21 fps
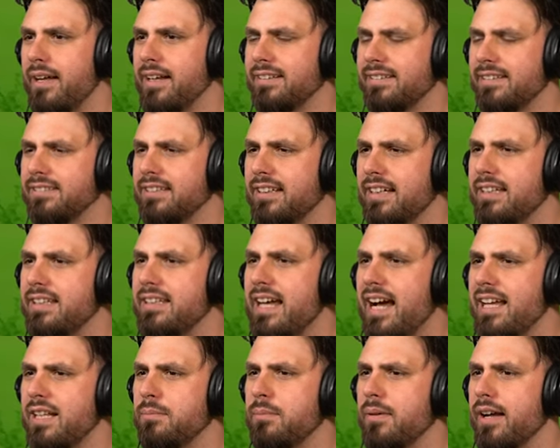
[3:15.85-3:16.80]
That sounds like a
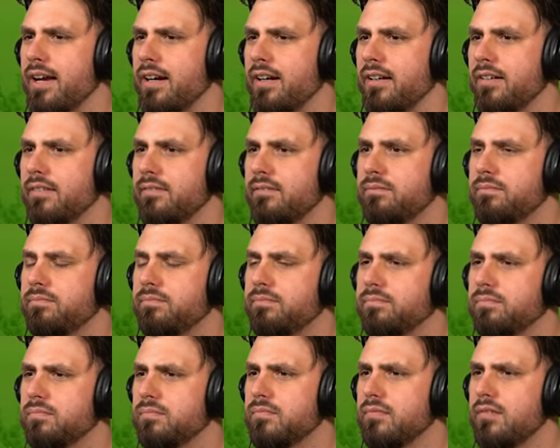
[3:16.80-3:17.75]
nightmare!
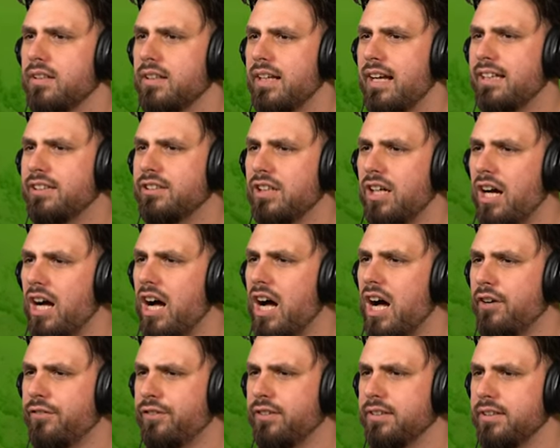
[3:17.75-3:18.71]
That's
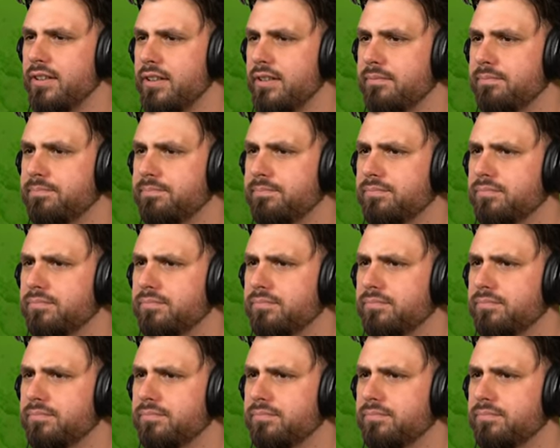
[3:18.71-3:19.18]
awful, dude!